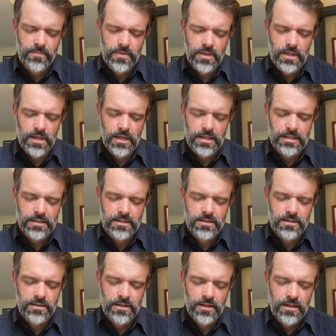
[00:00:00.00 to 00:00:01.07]
That
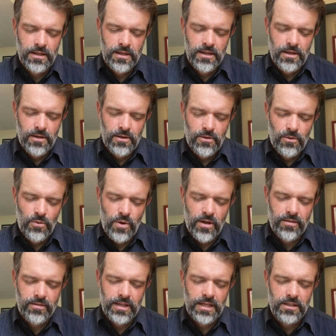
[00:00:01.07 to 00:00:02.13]
while
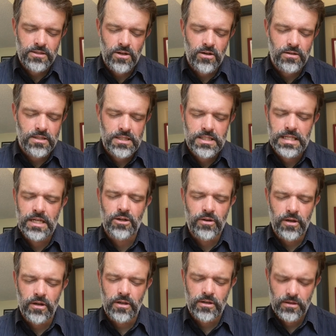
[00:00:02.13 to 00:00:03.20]
things are secret,